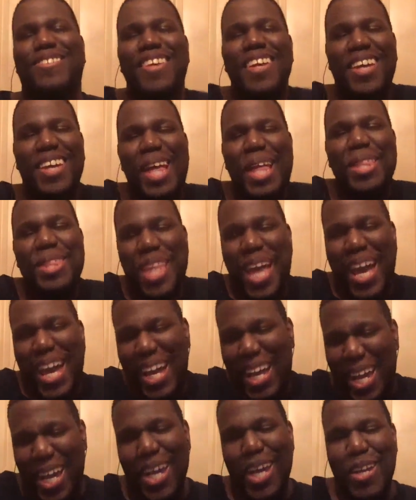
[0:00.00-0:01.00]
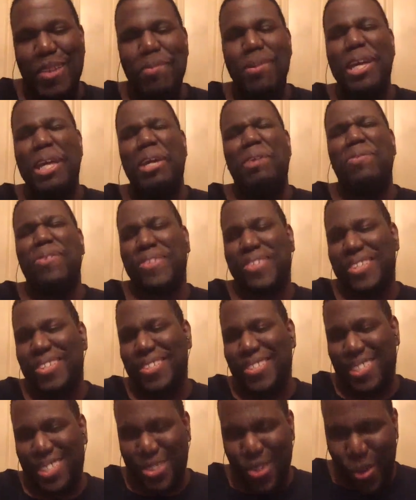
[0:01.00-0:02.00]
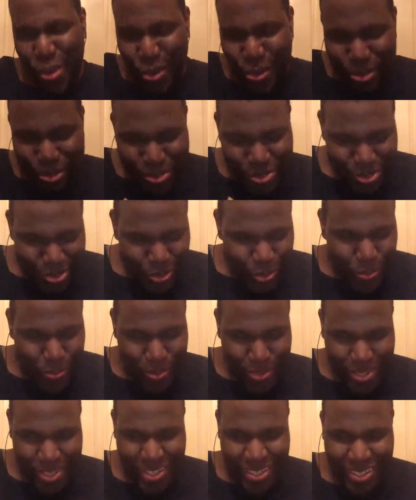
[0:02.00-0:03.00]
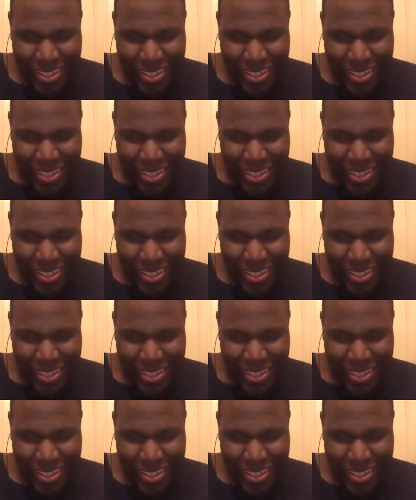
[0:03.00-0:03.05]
in that anime was just so stupid.